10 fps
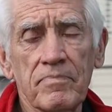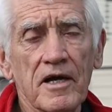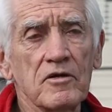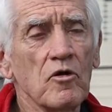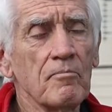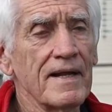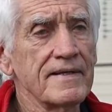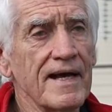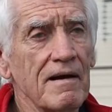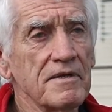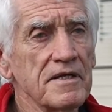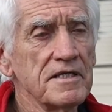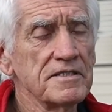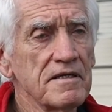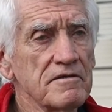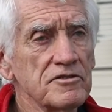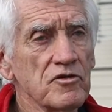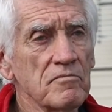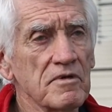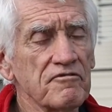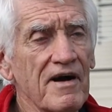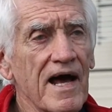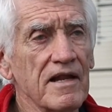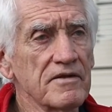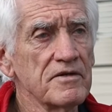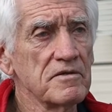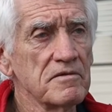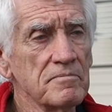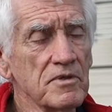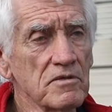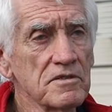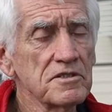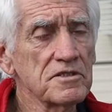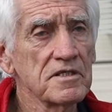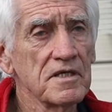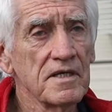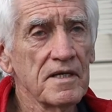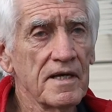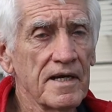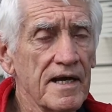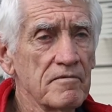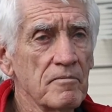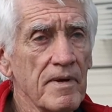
bloke called Matt Darbenezer and John McFarlane, who were builders and were